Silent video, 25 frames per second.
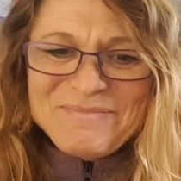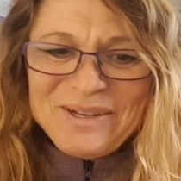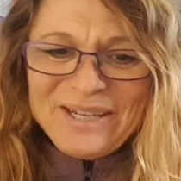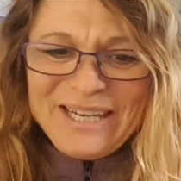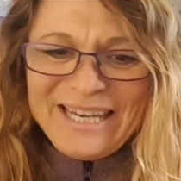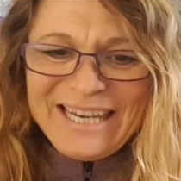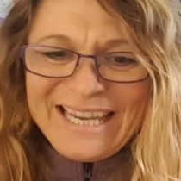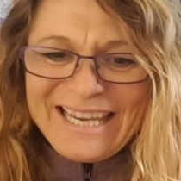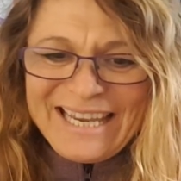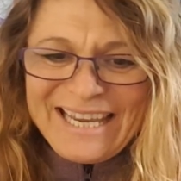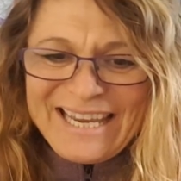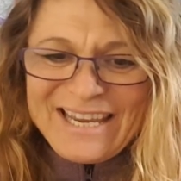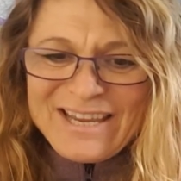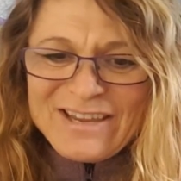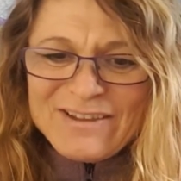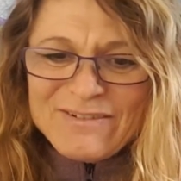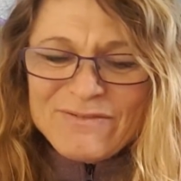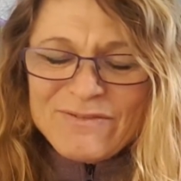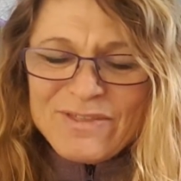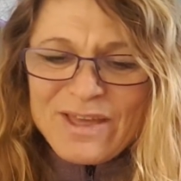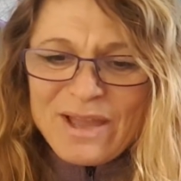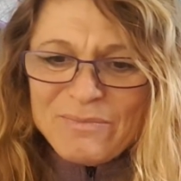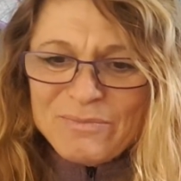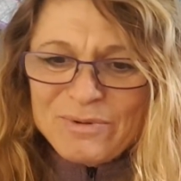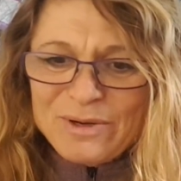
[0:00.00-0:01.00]

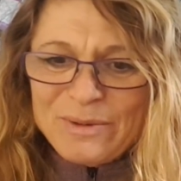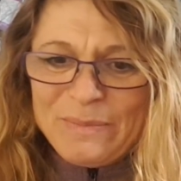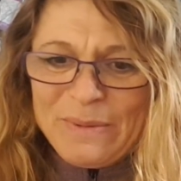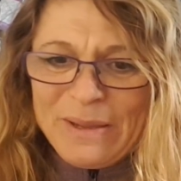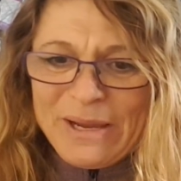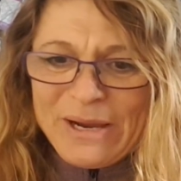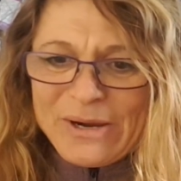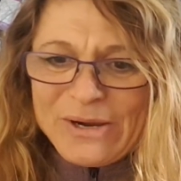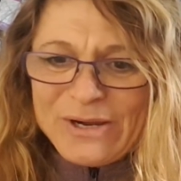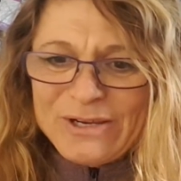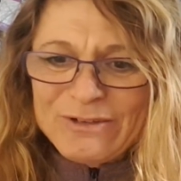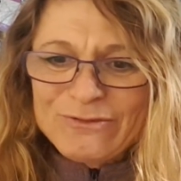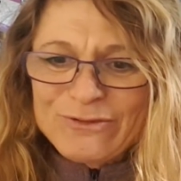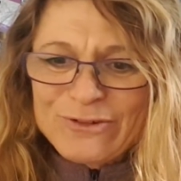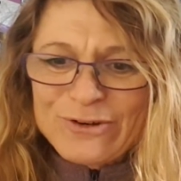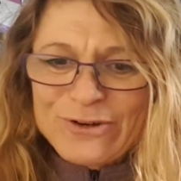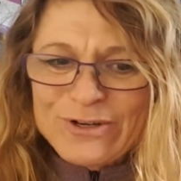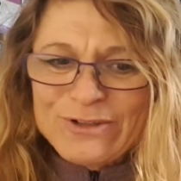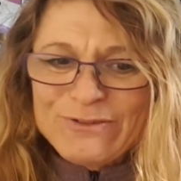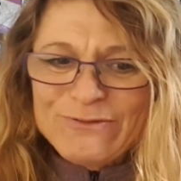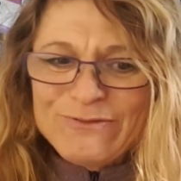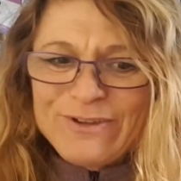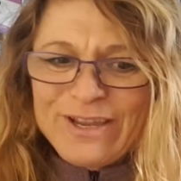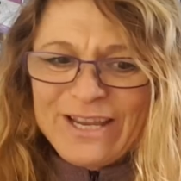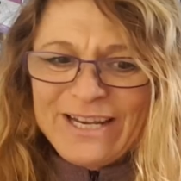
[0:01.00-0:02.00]
believe that preparing for
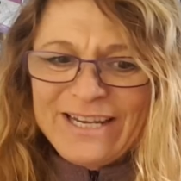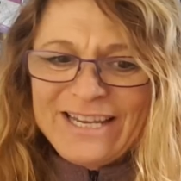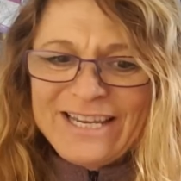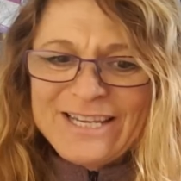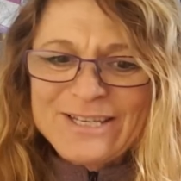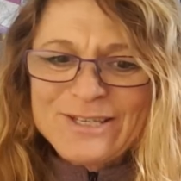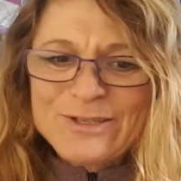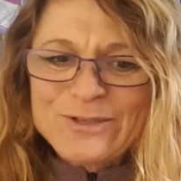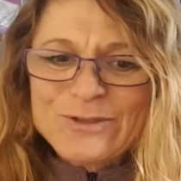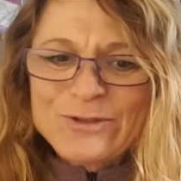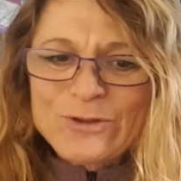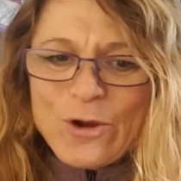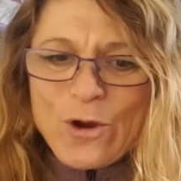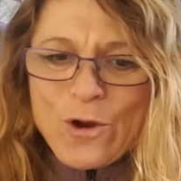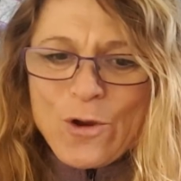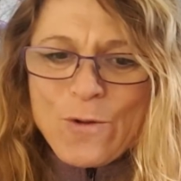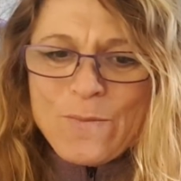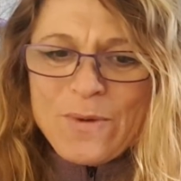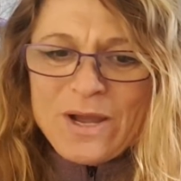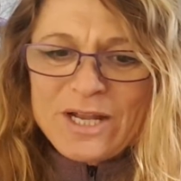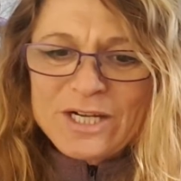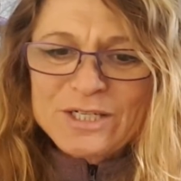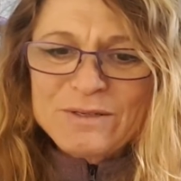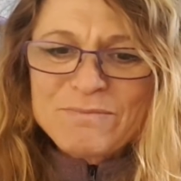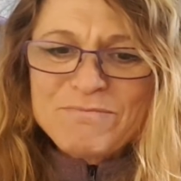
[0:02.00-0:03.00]
an event is so
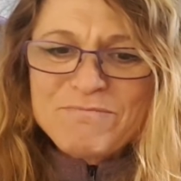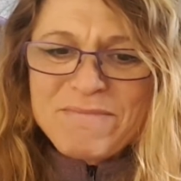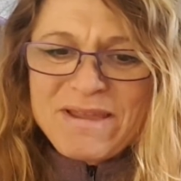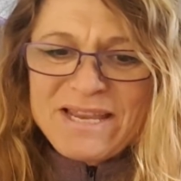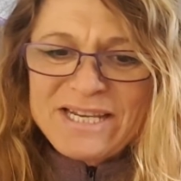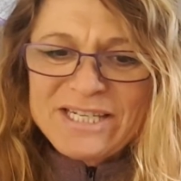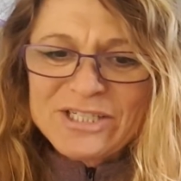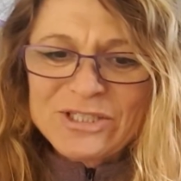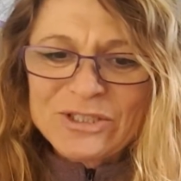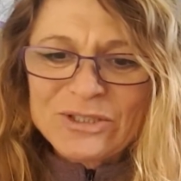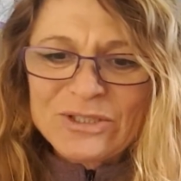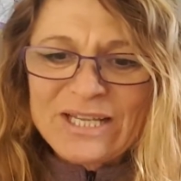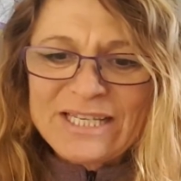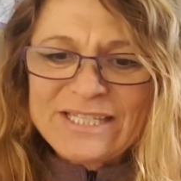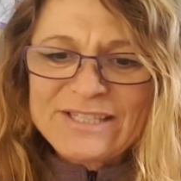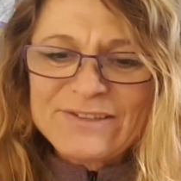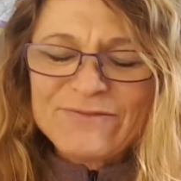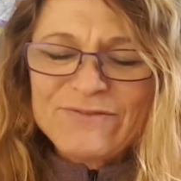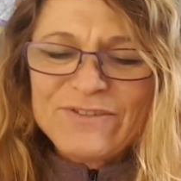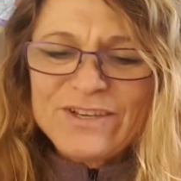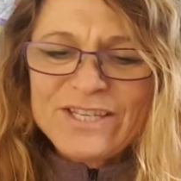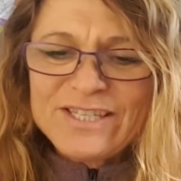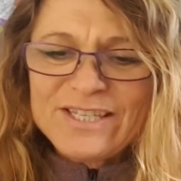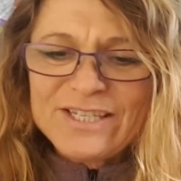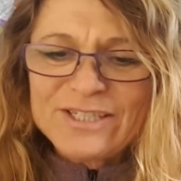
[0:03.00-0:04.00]
much mental as
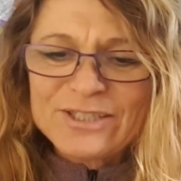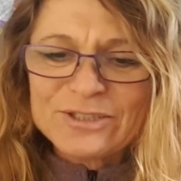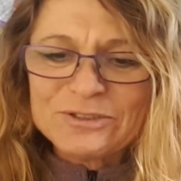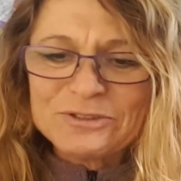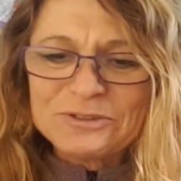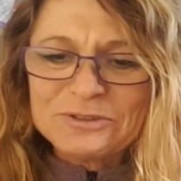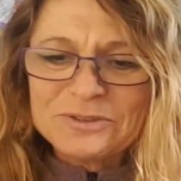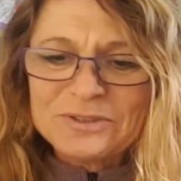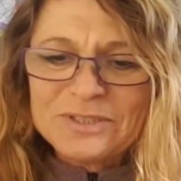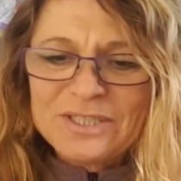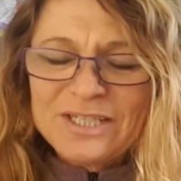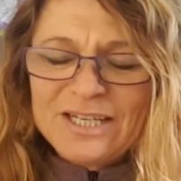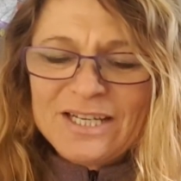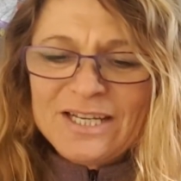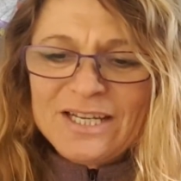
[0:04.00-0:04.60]
physical.